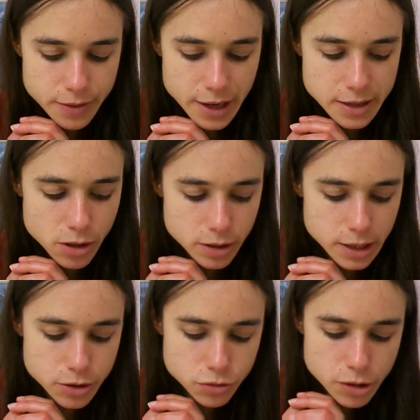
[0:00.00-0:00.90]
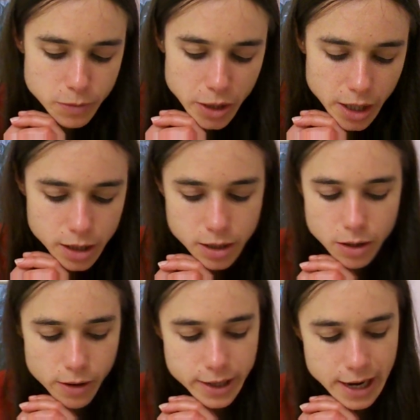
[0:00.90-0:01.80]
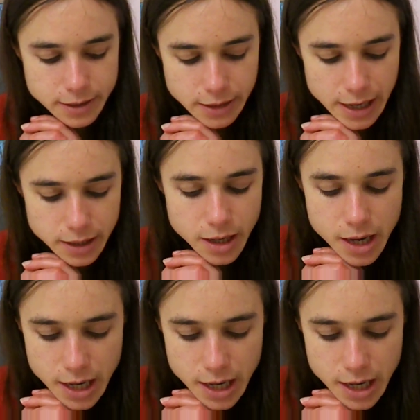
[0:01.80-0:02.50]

and that Narnia's true ruler, the lion Aslan,